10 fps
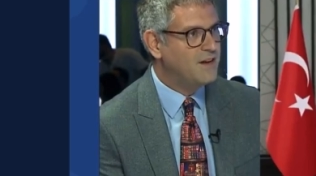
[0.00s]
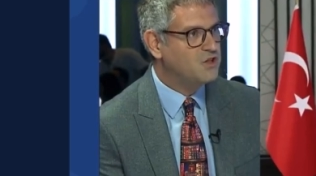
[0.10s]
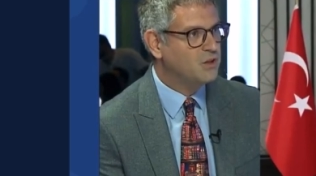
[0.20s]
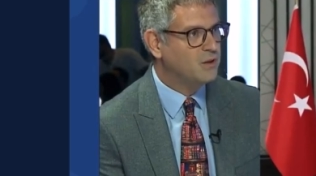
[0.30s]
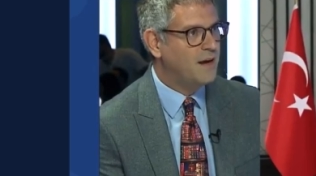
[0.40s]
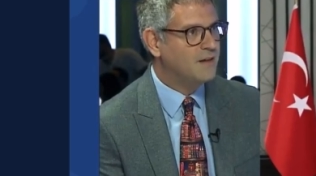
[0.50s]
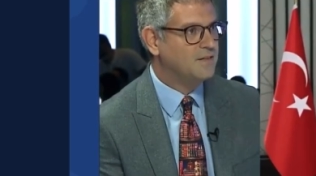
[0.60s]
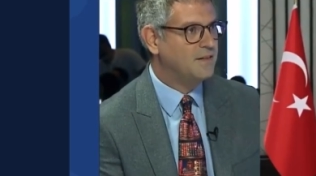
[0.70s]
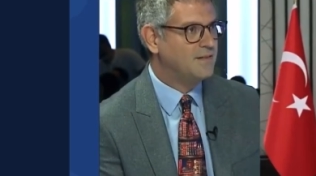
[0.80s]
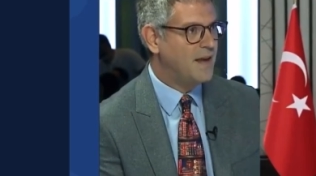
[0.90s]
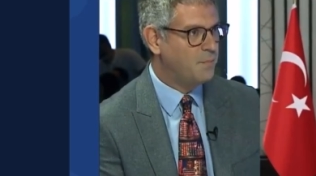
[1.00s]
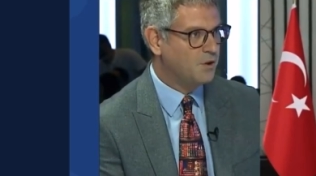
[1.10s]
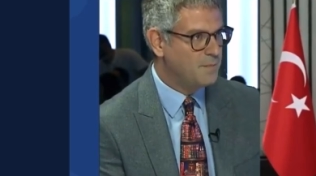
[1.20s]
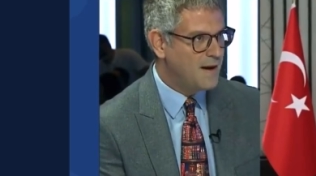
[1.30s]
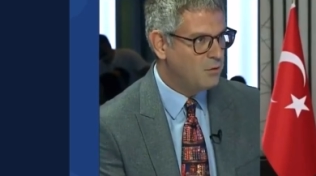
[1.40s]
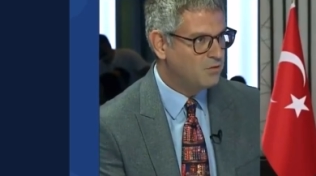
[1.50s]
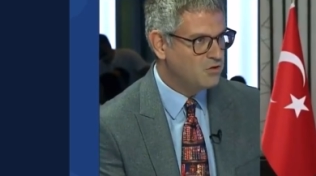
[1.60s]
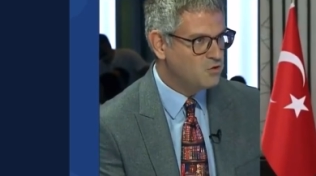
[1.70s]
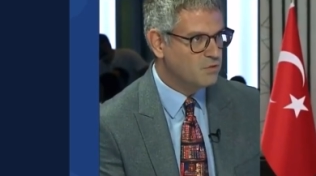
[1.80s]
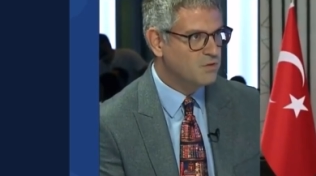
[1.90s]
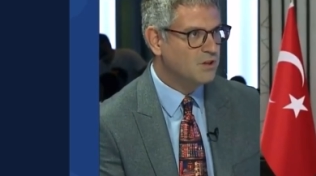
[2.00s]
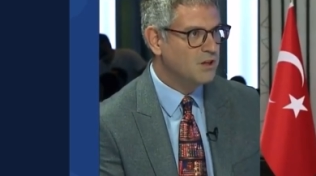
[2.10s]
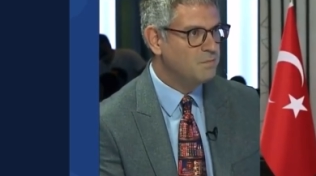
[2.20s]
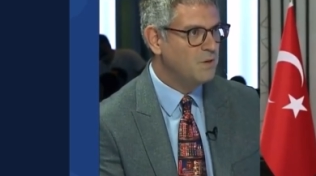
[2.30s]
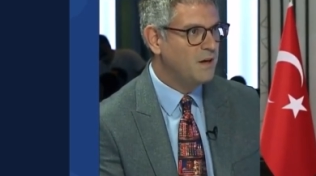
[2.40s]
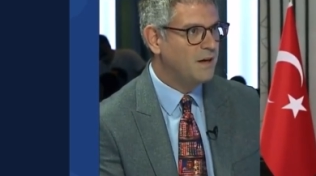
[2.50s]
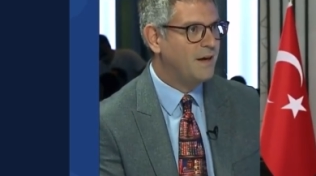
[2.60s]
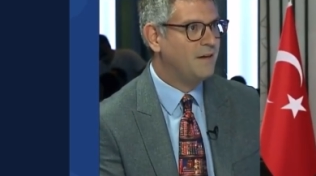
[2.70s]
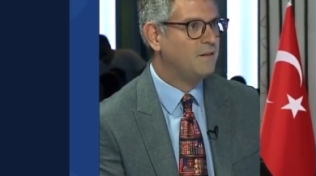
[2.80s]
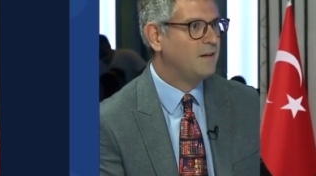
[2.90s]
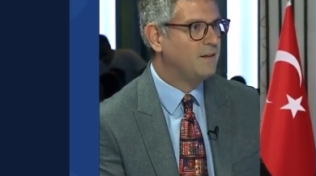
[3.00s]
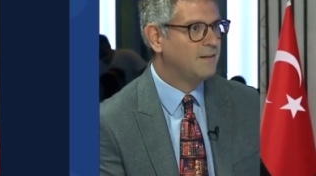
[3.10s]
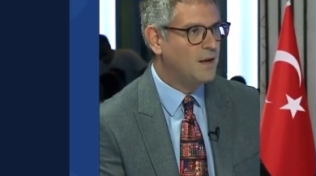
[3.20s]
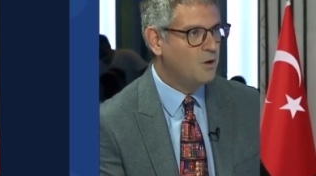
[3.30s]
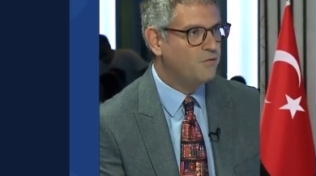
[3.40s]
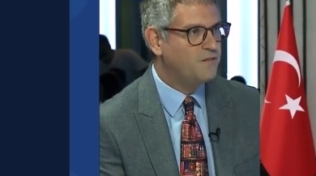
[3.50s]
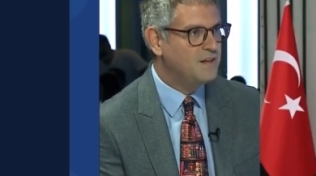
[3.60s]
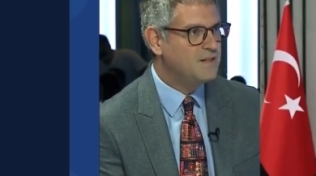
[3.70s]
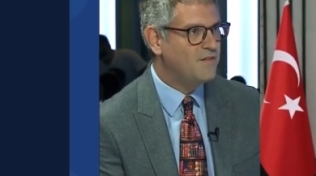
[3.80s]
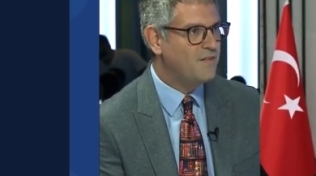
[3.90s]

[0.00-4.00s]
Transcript: tension at the Temple Mount in Jerusalem. And in none of these